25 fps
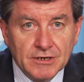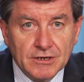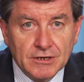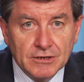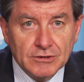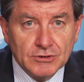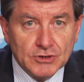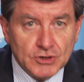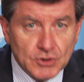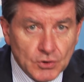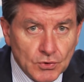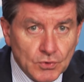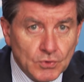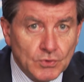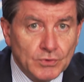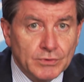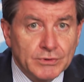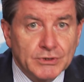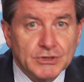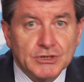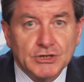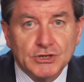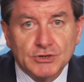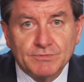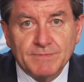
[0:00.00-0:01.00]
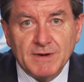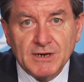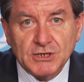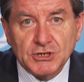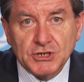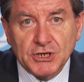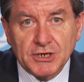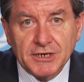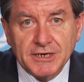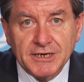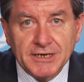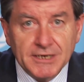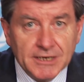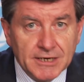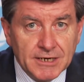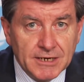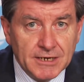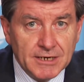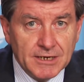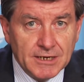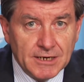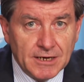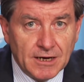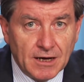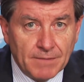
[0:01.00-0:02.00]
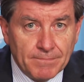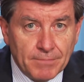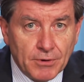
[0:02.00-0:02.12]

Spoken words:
and tools, especially our